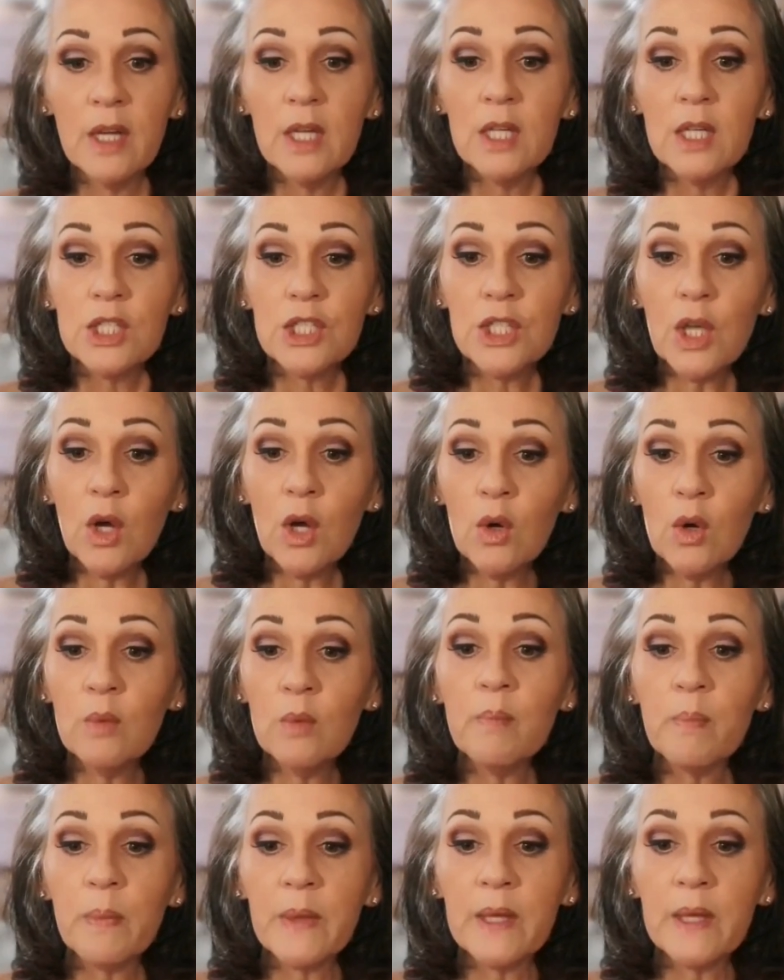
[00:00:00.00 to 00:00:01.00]
So
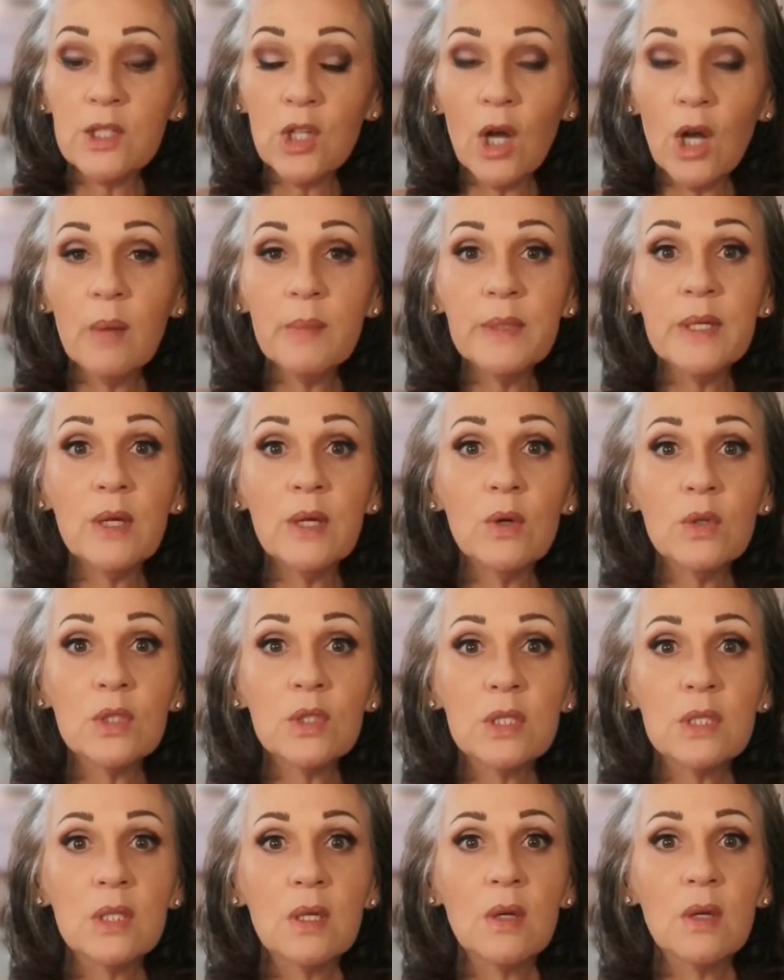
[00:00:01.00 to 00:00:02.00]

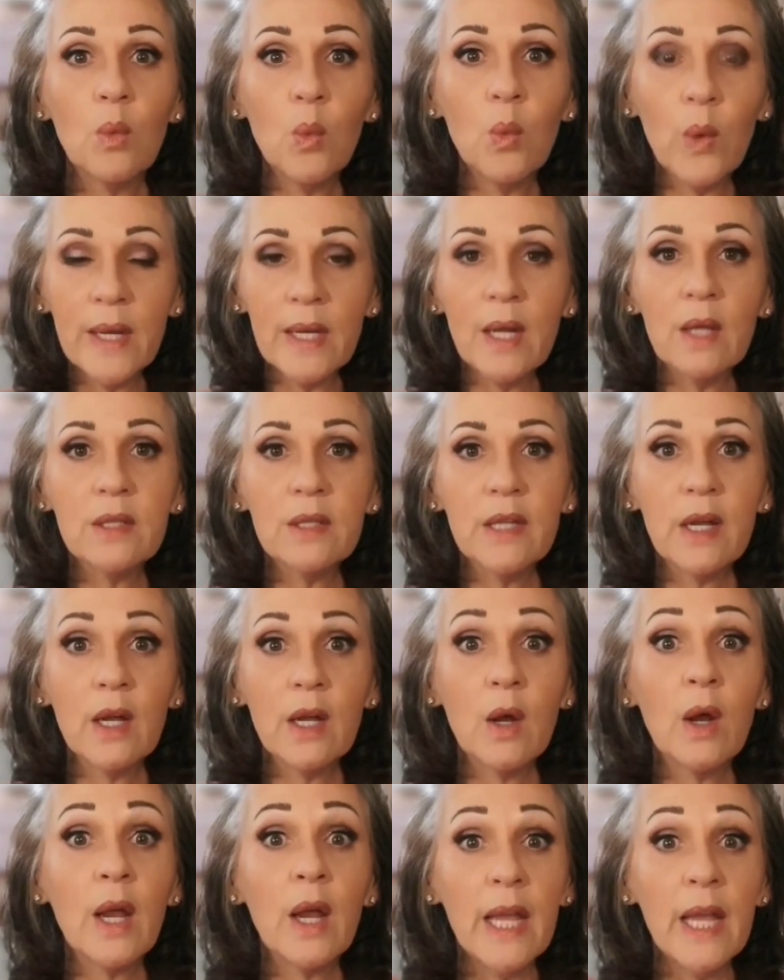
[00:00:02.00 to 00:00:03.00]
Domino's went out
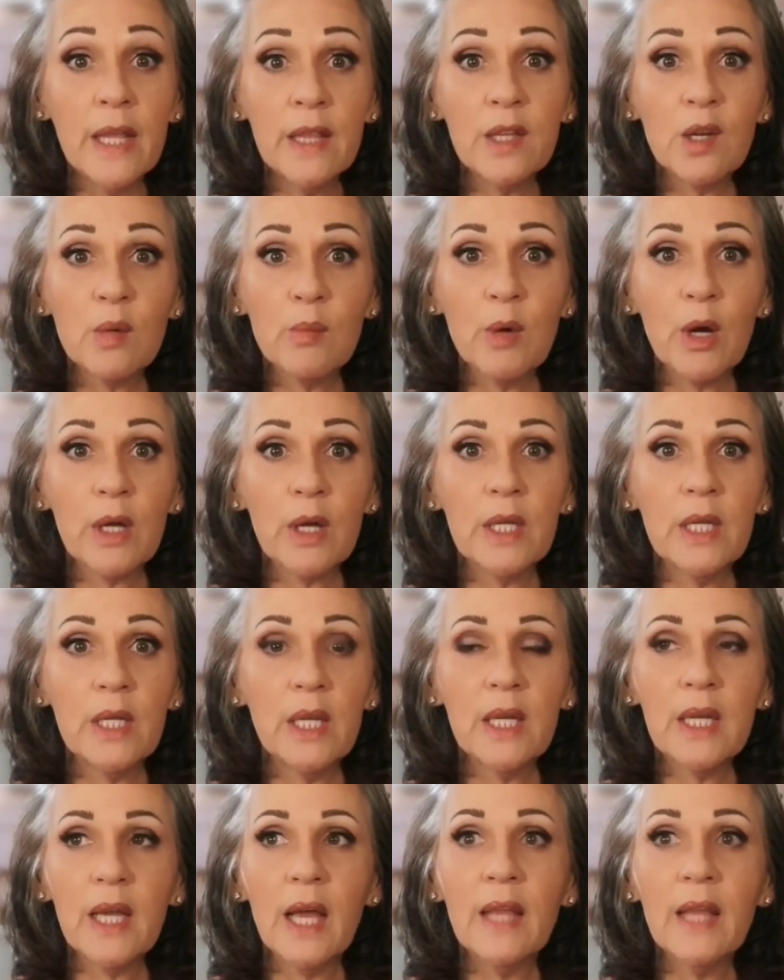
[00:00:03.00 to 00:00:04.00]
there in their
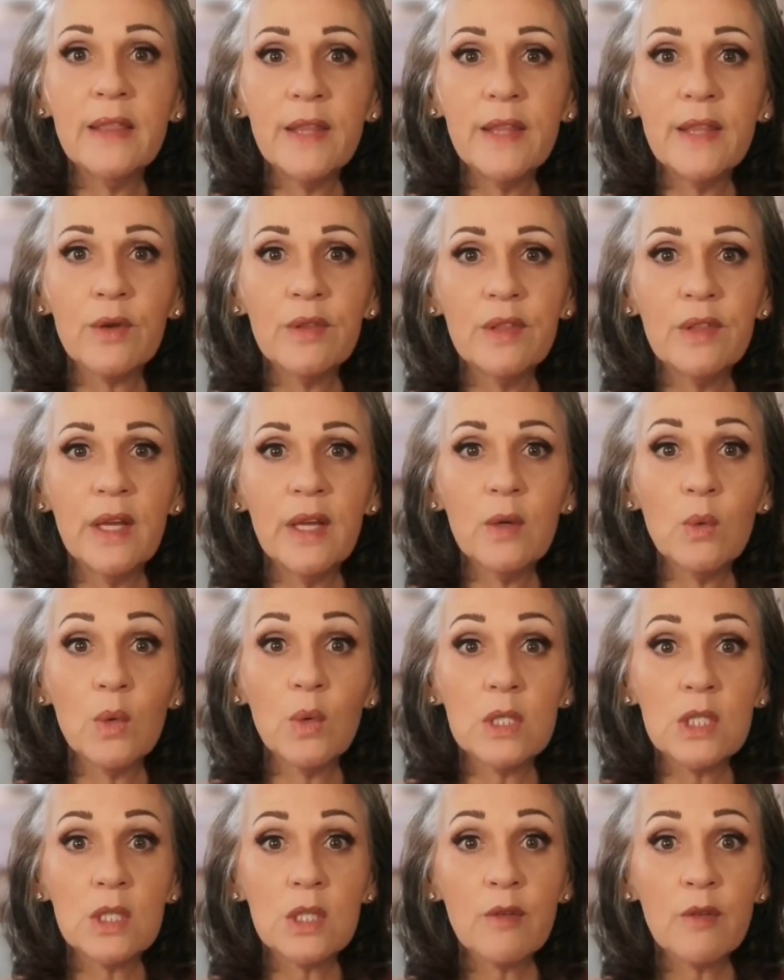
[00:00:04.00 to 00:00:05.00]
marketing, and their thing
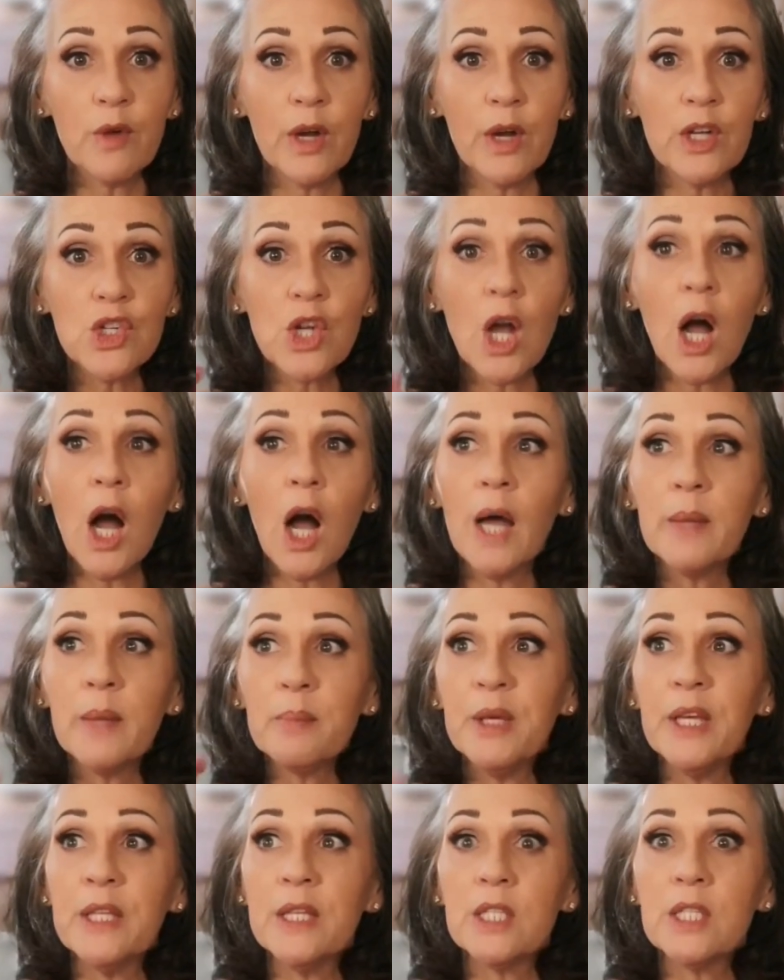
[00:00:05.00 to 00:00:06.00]
was fresh hot
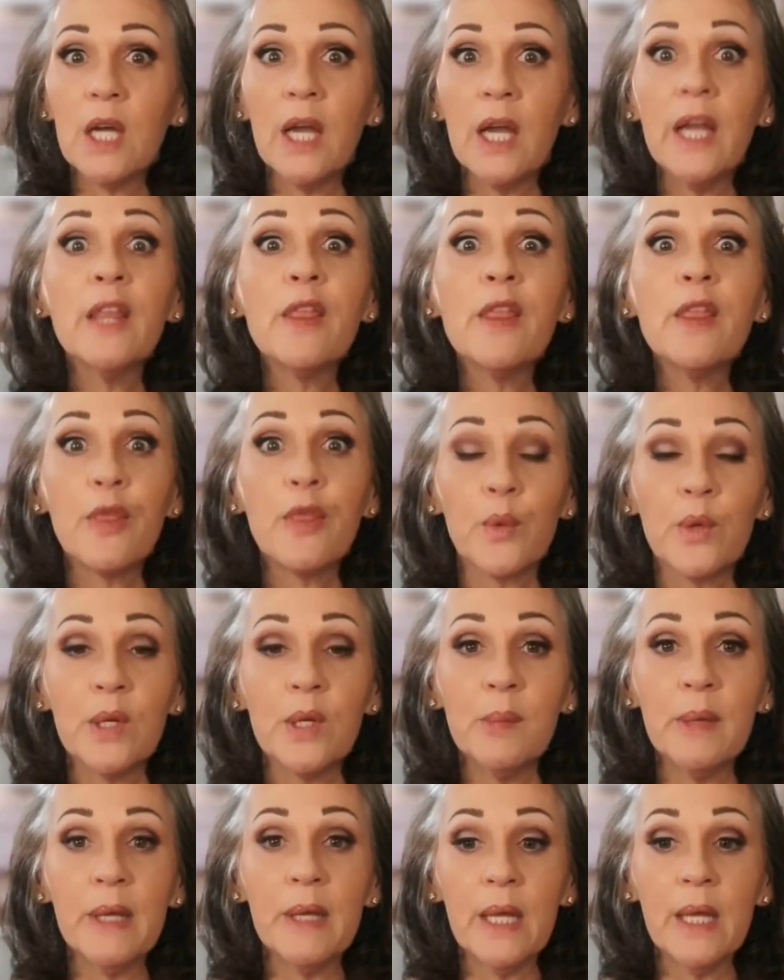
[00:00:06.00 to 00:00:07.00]
pizza in 30
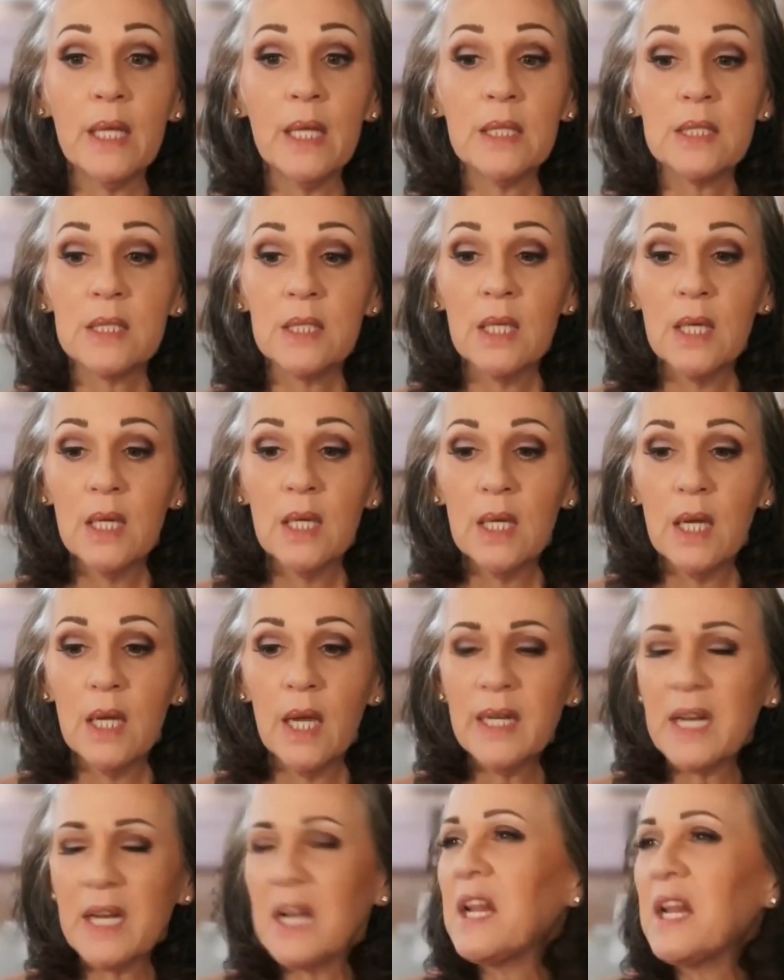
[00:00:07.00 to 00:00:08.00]
minutes.
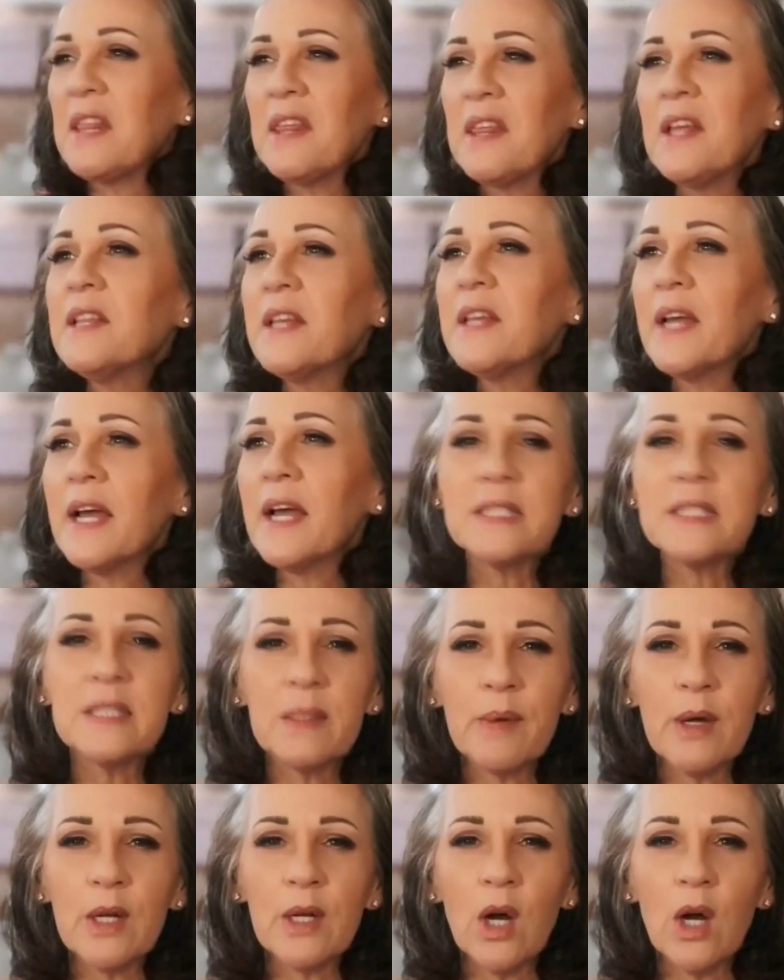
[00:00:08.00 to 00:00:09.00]
And then I think they had some
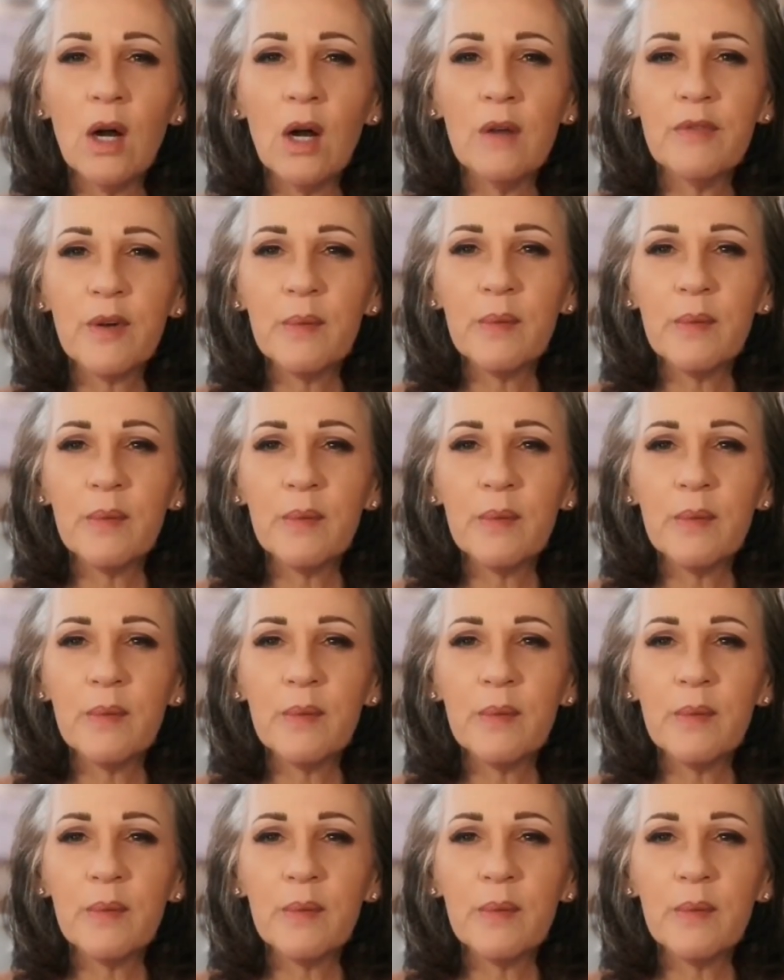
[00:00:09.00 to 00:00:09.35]
kind of offer.